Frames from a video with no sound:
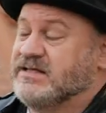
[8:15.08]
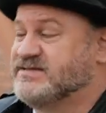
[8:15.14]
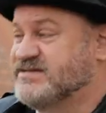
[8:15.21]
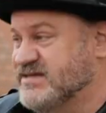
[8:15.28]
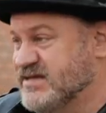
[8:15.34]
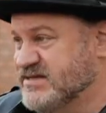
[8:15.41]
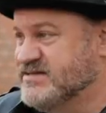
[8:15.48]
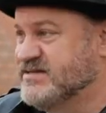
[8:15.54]
It's
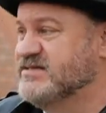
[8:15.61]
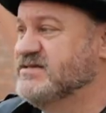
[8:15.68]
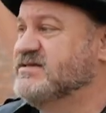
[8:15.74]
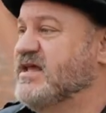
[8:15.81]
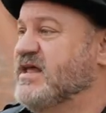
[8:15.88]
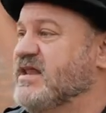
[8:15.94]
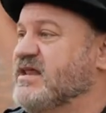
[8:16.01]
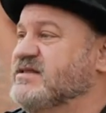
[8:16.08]

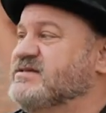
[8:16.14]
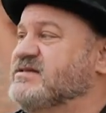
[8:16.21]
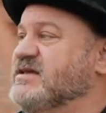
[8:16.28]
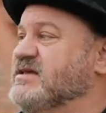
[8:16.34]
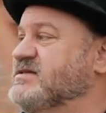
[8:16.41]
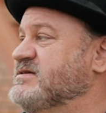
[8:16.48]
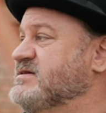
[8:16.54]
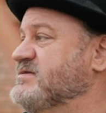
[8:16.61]
seasons, and
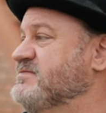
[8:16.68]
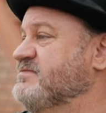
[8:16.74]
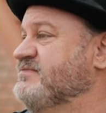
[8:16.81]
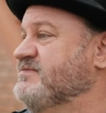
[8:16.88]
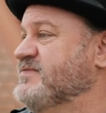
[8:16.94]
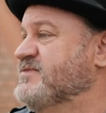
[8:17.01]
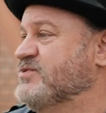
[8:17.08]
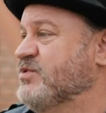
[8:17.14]
it's
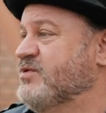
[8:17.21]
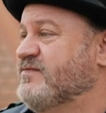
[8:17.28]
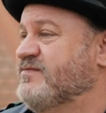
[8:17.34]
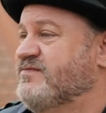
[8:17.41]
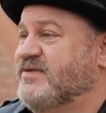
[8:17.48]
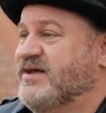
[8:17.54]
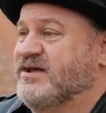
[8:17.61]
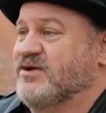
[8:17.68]
sort
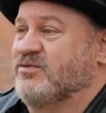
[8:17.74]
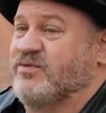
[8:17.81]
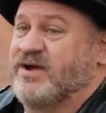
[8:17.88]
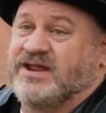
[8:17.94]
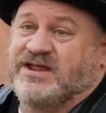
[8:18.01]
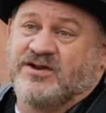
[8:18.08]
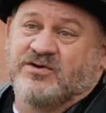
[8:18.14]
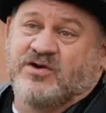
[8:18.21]
of like a
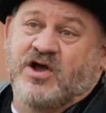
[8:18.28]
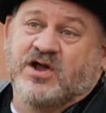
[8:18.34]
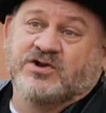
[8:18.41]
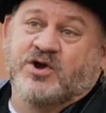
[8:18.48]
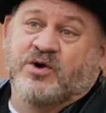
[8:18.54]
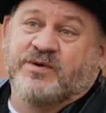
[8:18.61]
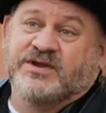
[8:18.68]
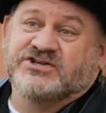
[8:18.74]
regular
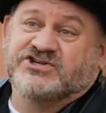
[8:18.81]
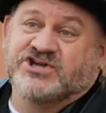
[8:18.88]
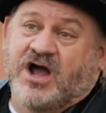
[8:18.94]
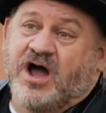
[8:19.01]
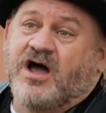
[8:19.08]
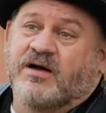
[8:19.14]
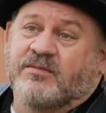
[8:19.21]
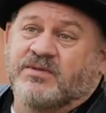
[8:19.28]
ongoing
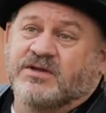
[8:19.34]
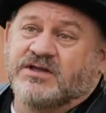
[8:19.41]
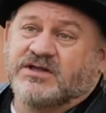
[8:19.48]
job,